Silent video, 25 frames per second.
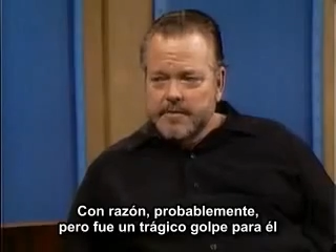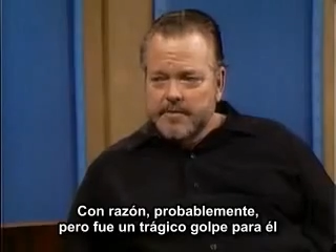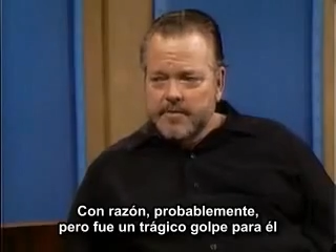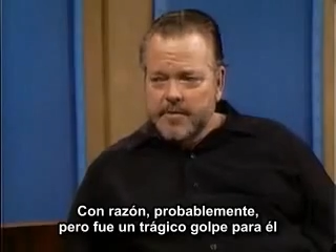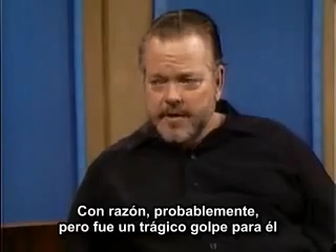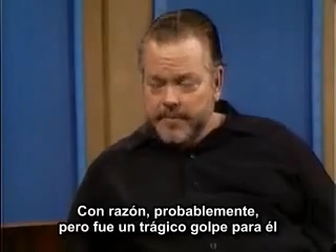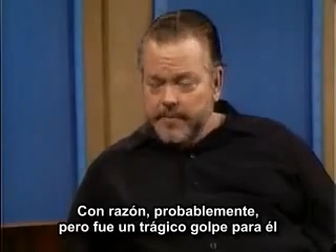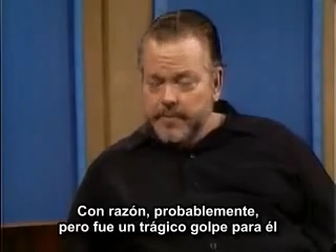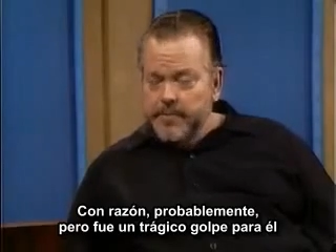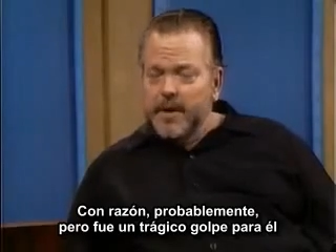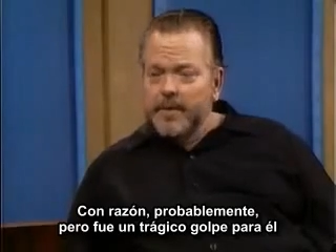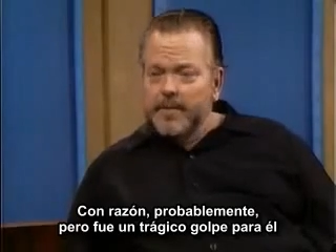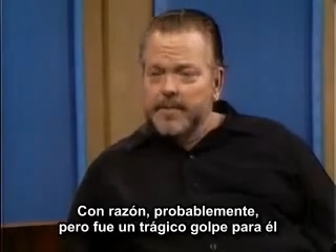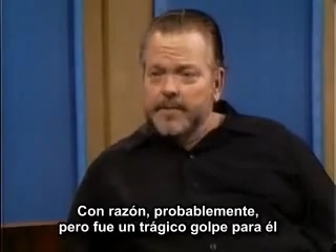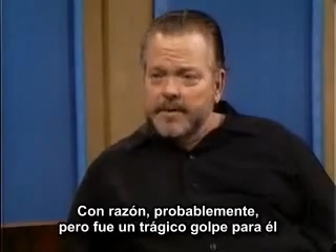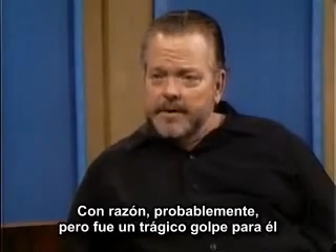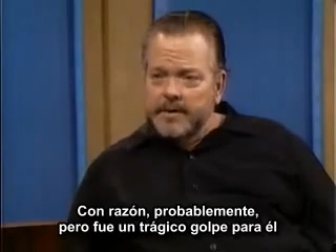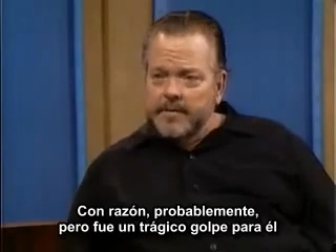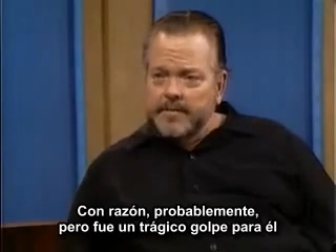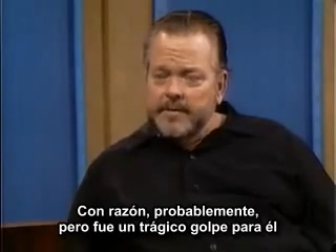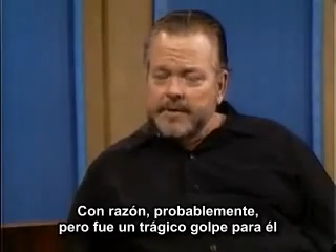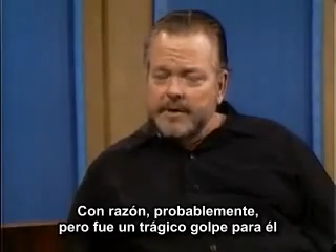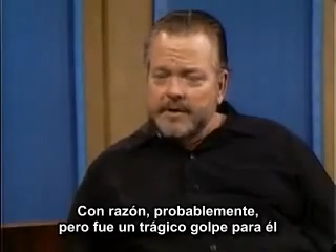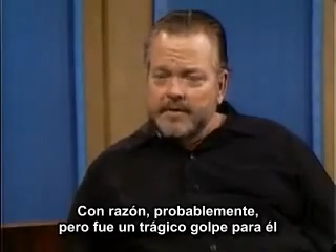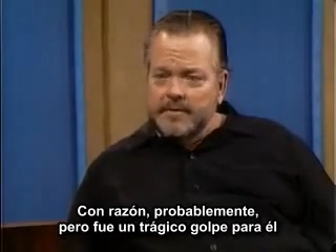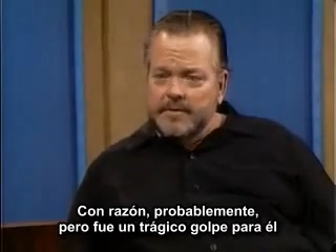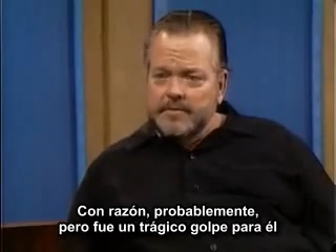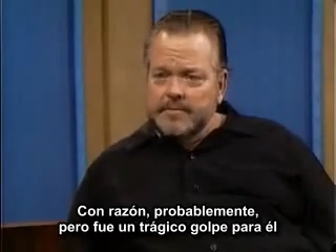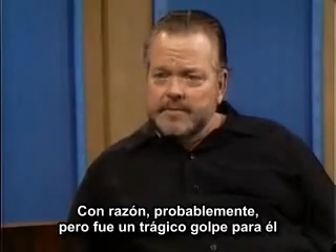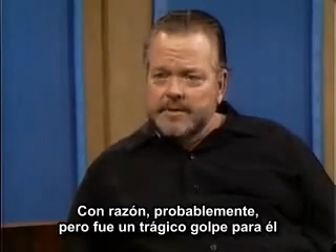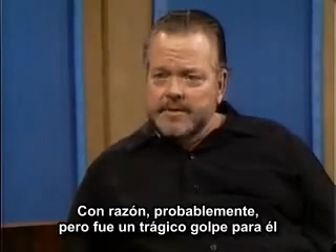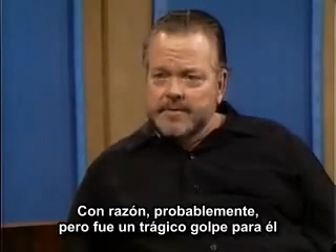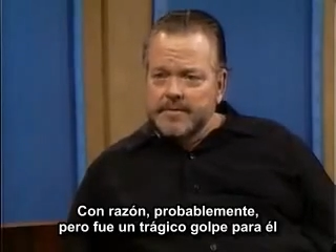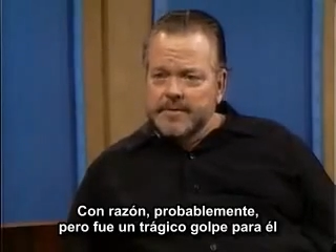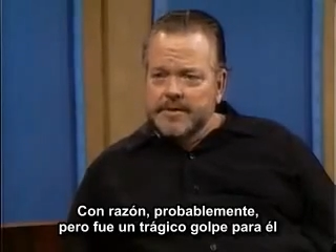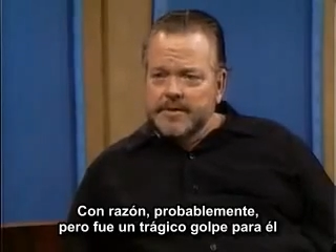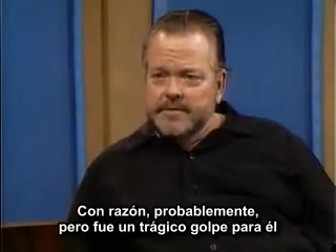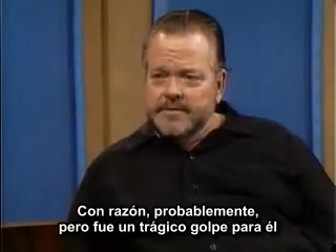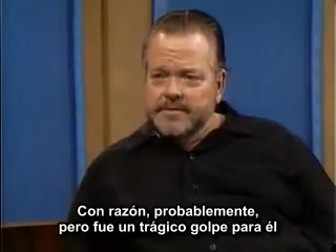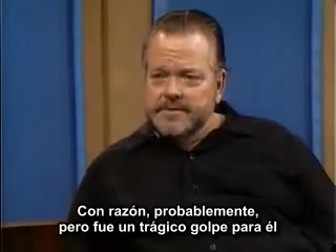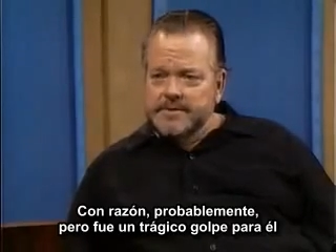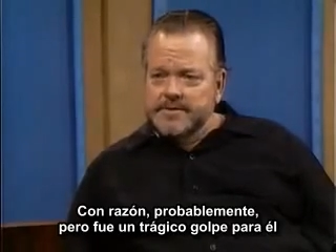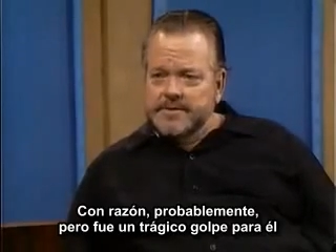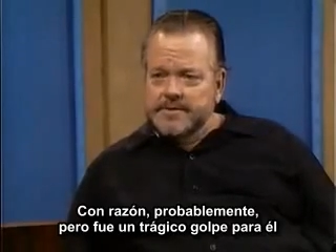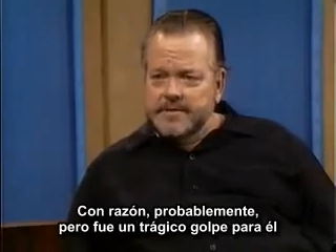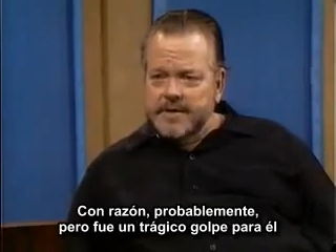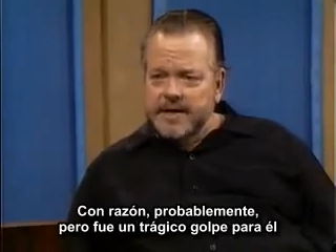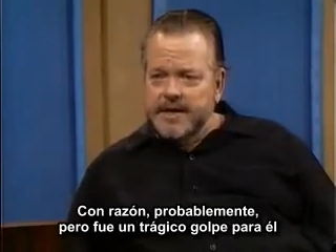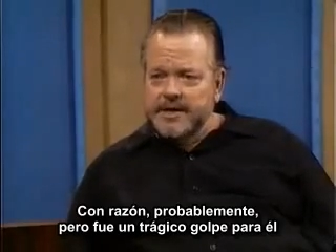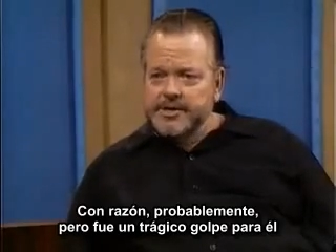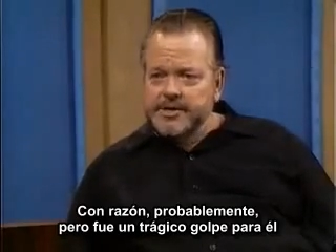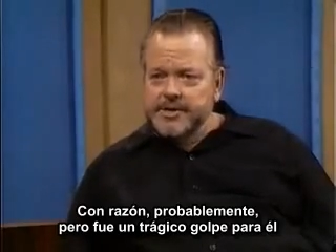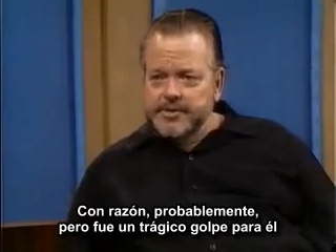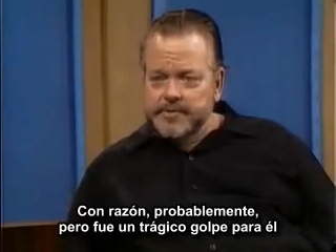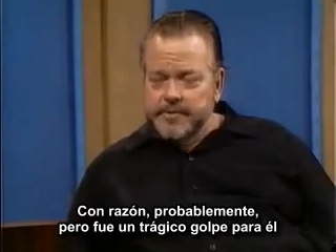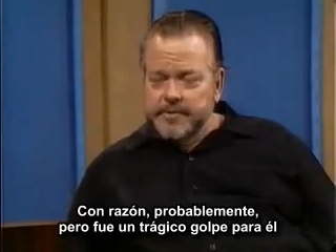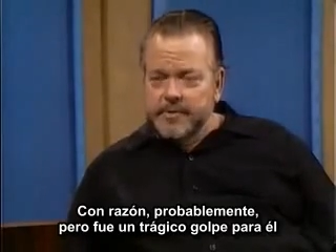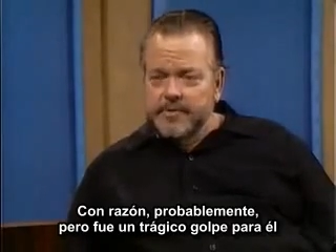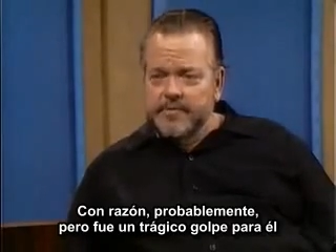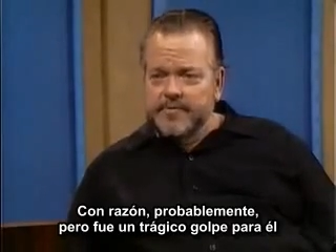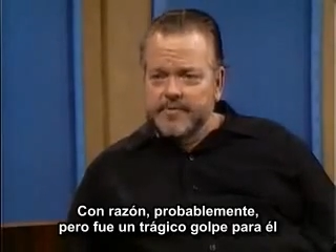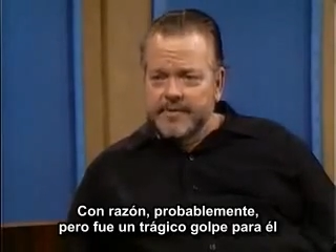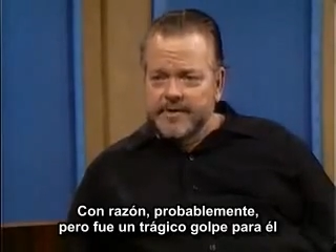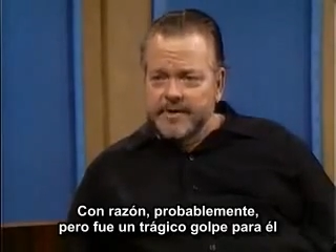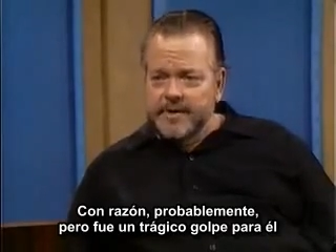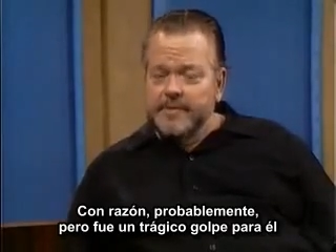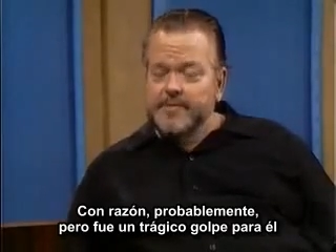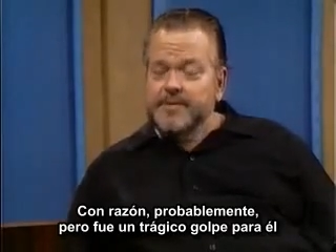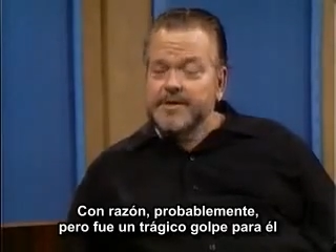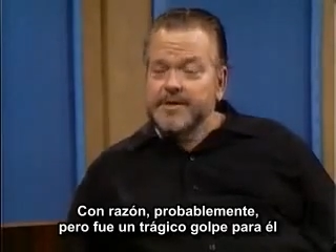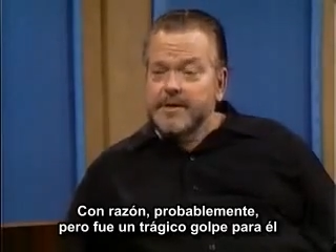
Quite properly, probably, but it was a tragic blow for him.